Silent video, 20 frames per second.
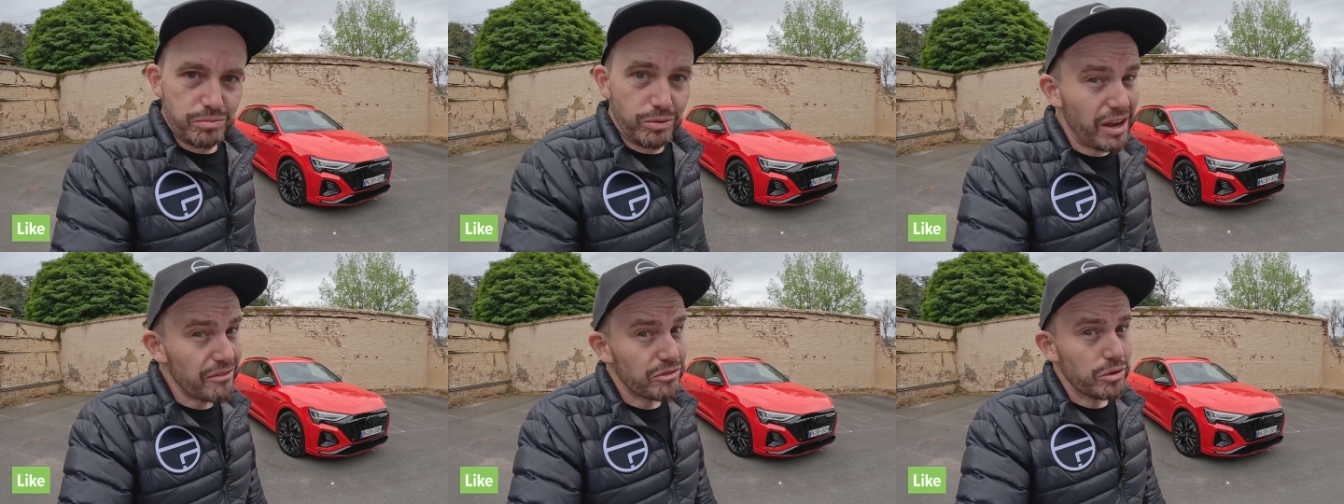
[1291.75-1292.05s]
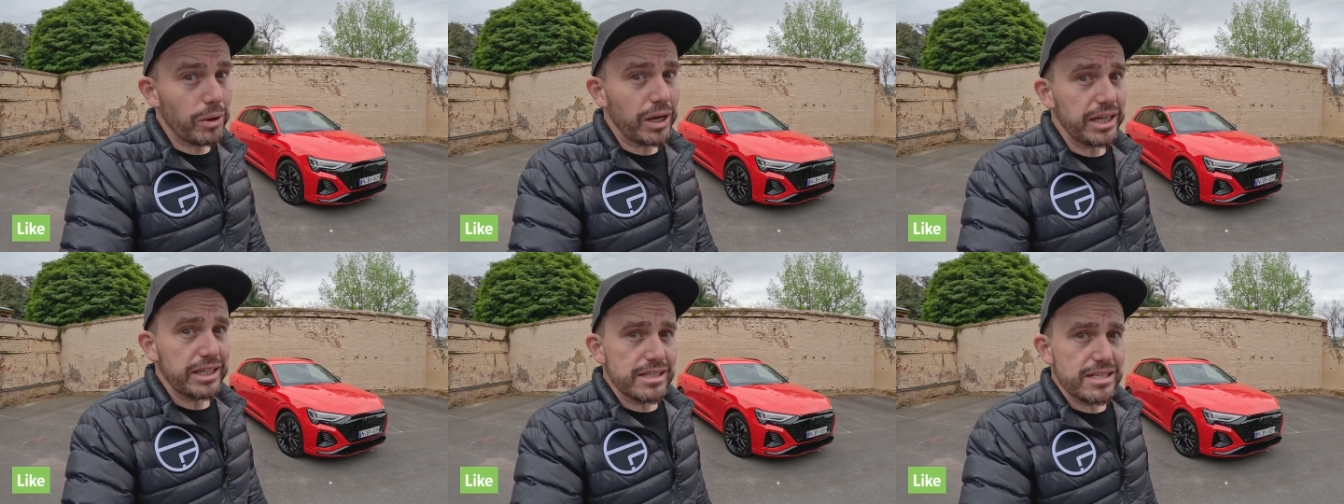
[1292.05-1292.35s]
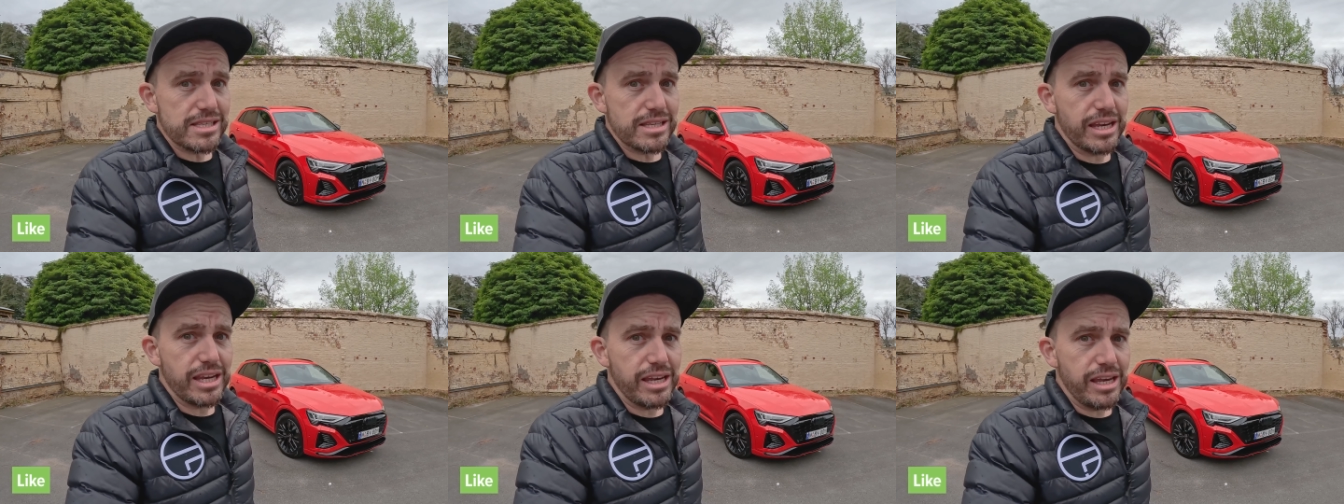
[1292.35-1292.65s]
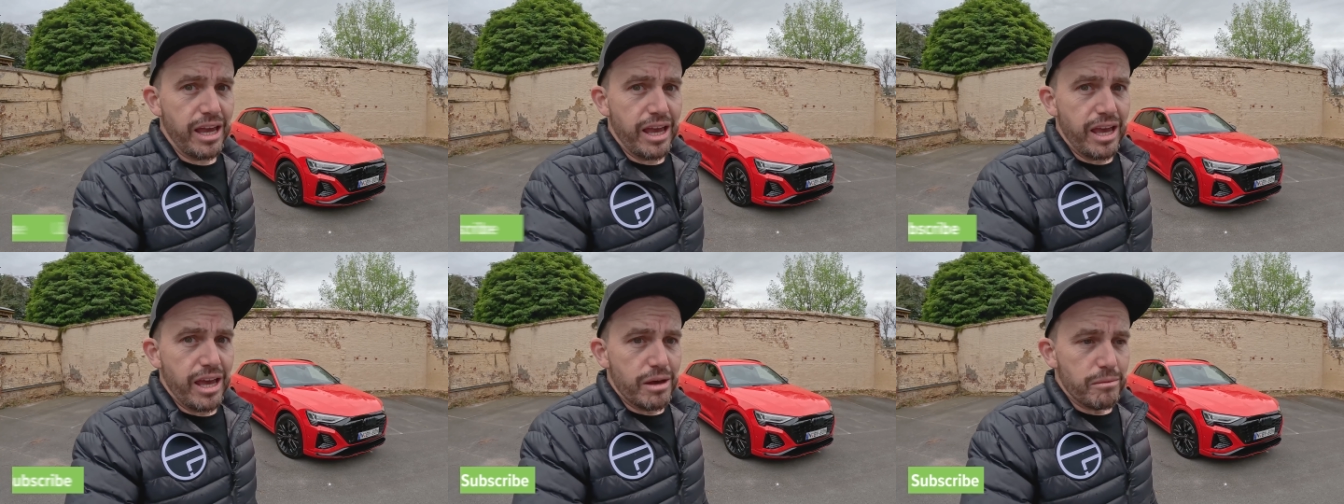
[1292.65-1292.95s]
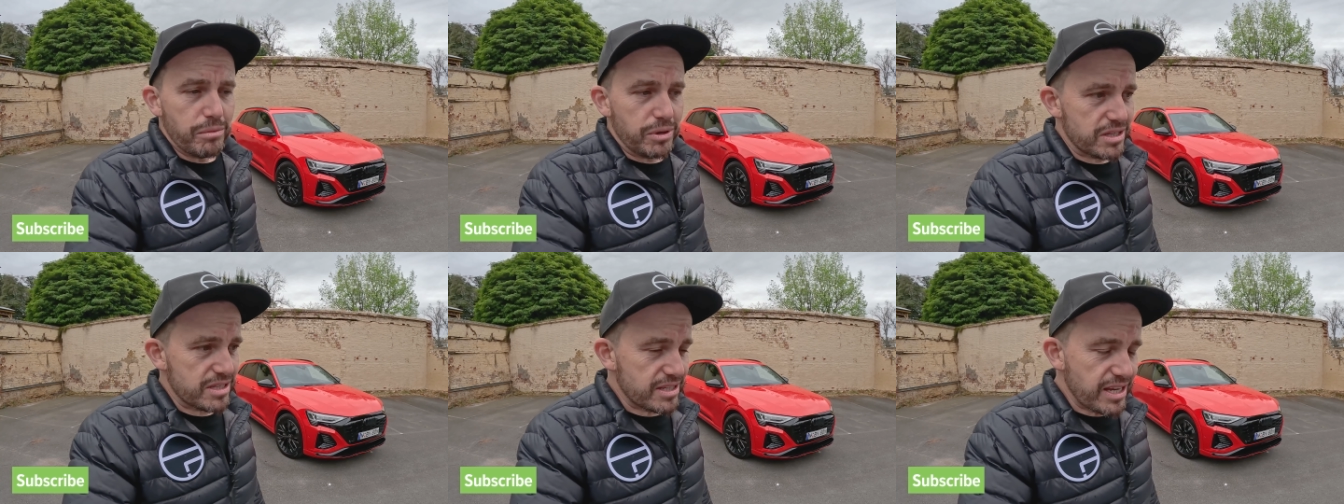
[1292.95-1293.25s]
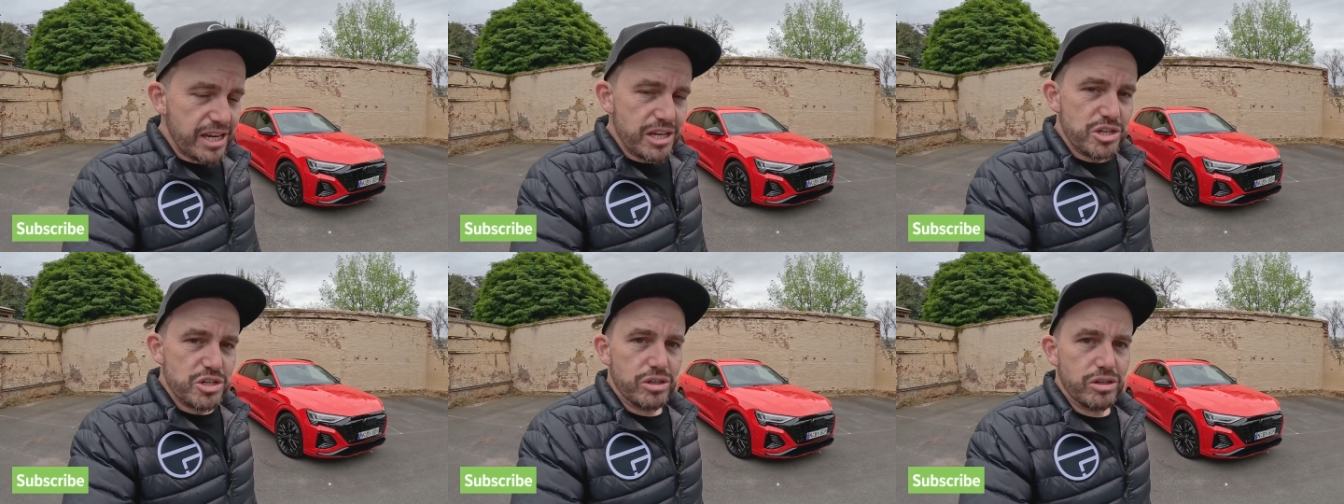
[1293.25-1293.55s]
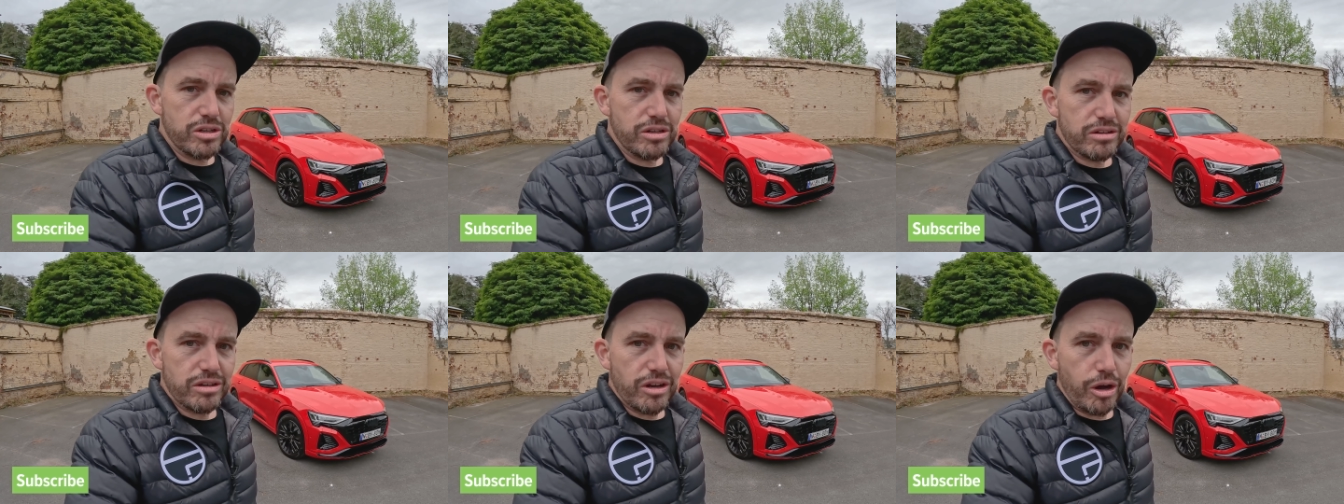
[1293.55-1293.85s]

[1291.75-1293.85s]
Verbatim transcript: We'll have to wait and see, but stay tuned.